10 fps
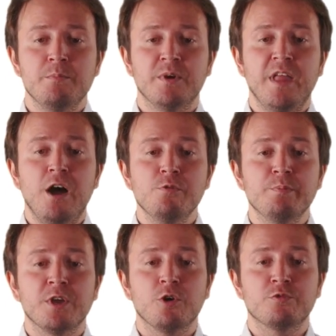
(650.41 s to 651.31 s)
But now,
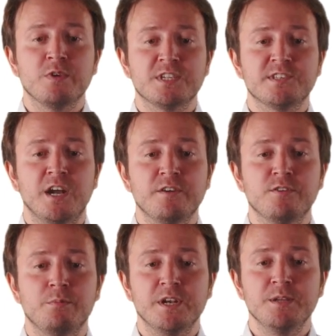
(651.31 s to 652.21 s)
because we start
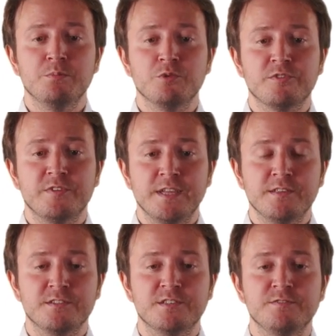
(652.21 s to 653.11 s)
from an input
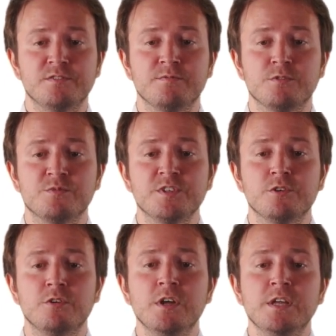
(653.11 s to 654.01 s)
state that is different from
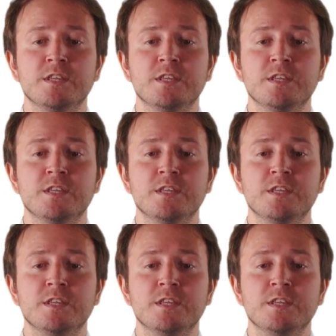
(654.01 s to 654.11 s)
0,